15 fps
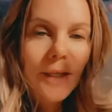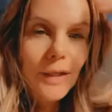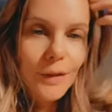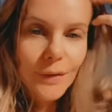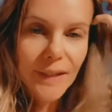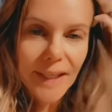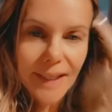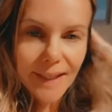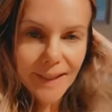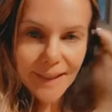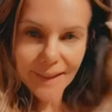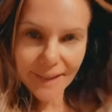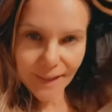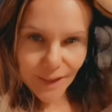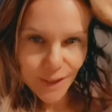okay,
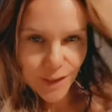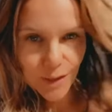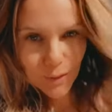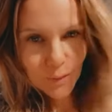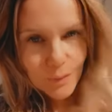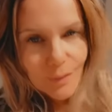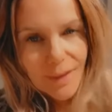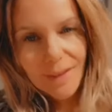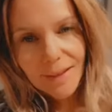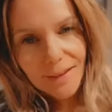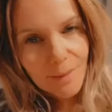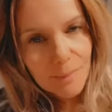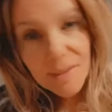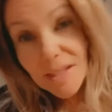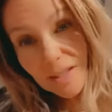so I
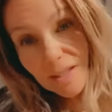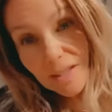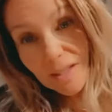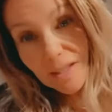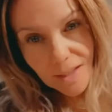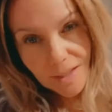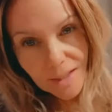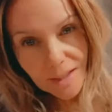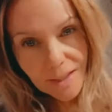am studying.